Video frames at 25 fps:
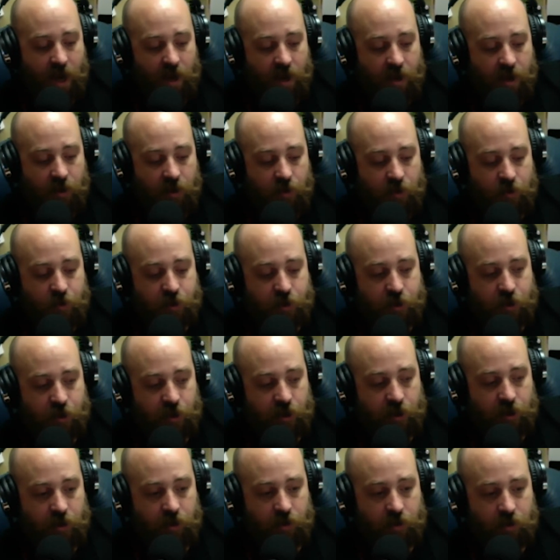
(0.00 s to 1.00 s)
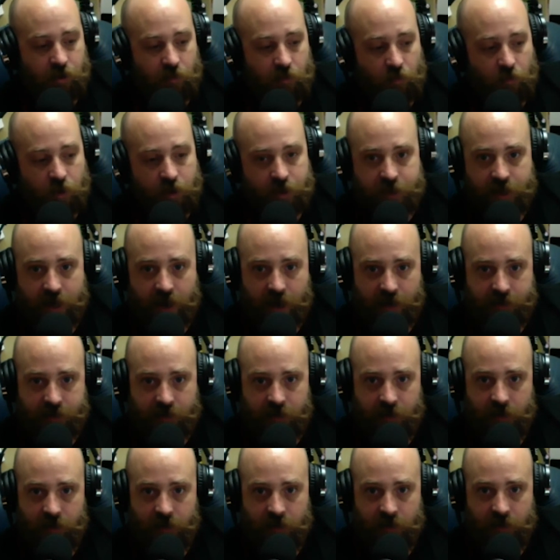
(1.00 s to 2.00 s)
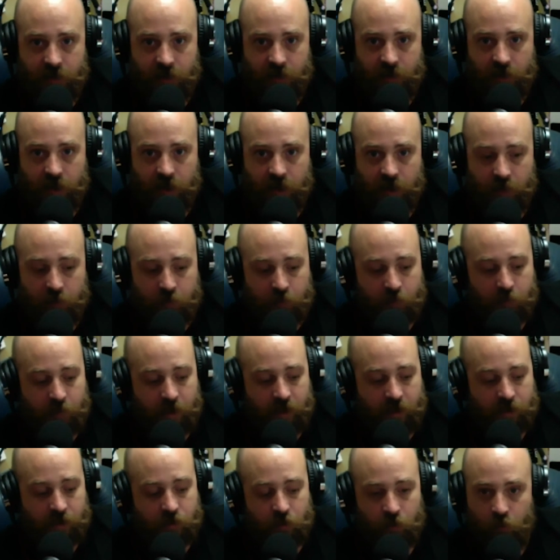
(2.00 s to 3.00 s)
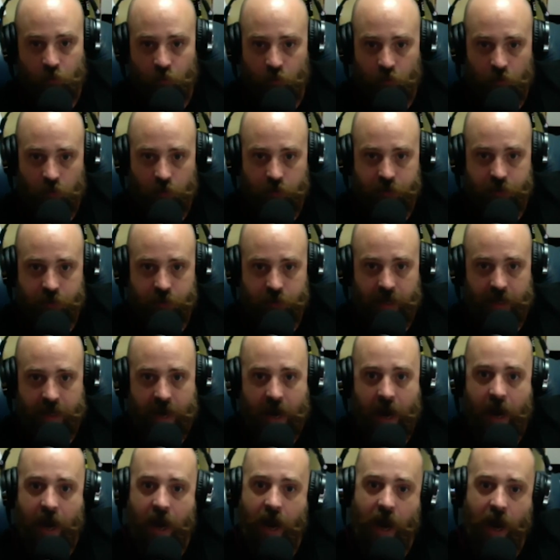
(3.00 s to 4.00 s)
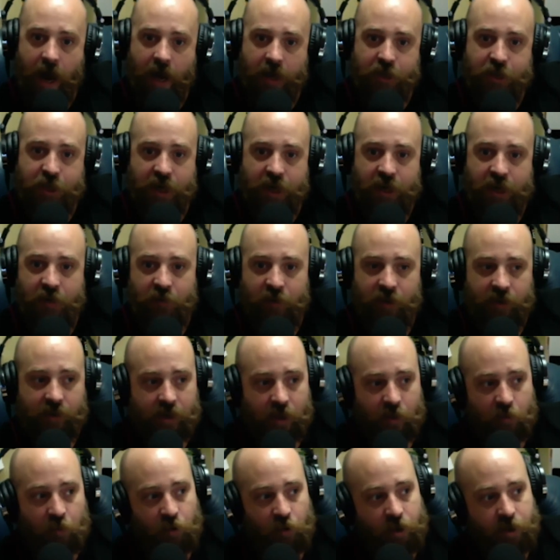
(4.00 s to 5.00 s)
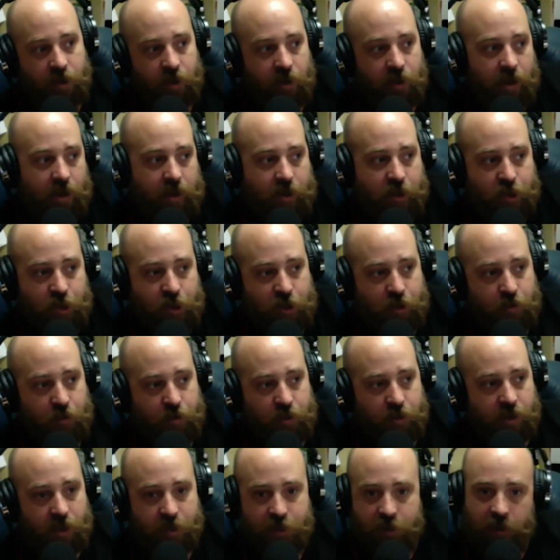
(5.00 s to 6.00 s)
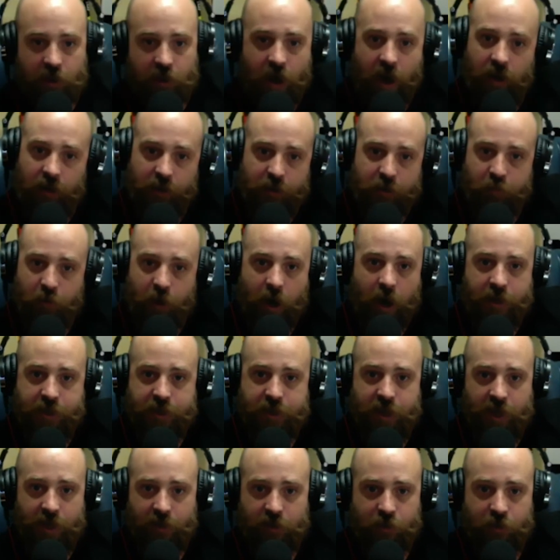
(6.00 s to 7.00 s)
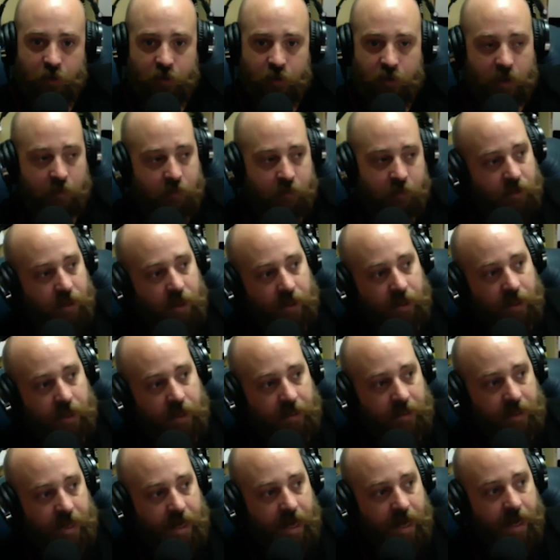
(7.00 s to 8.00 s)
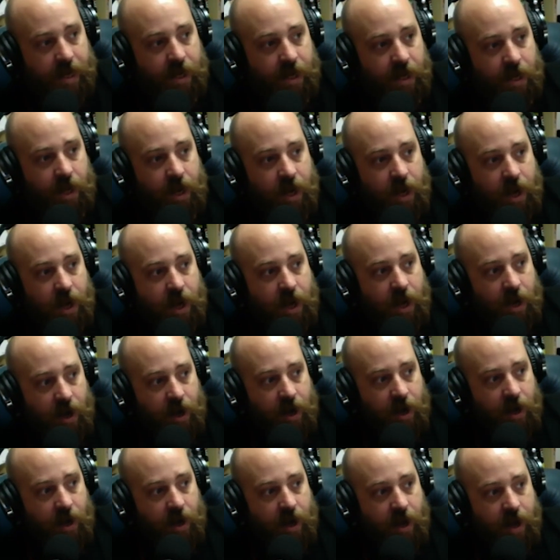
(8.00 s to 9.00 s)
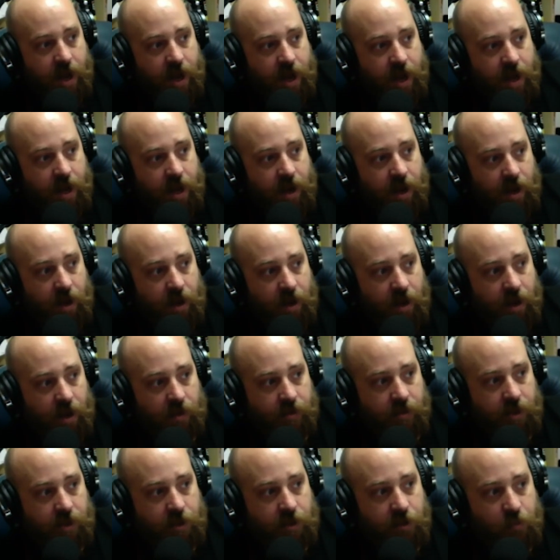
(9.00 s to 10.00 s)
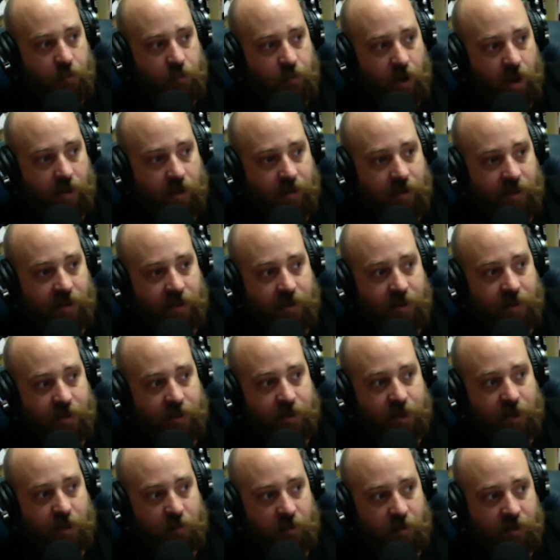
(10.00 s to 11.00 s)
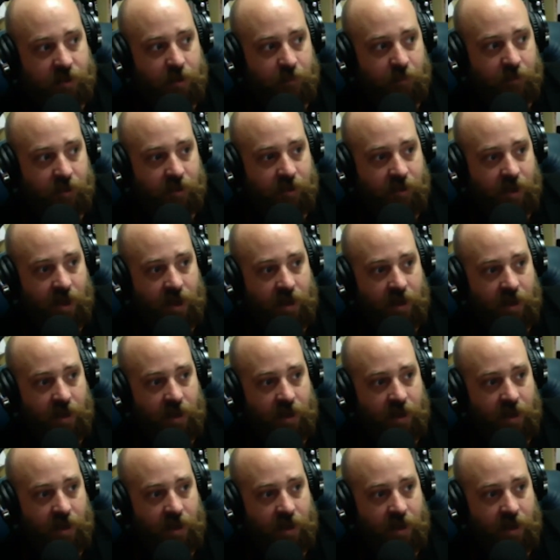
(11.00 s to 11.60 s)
you should reach out to Ethan and make Soda Wars. Like I genuinely think like just use it as your college project, do something like that. And I think this is going to be something that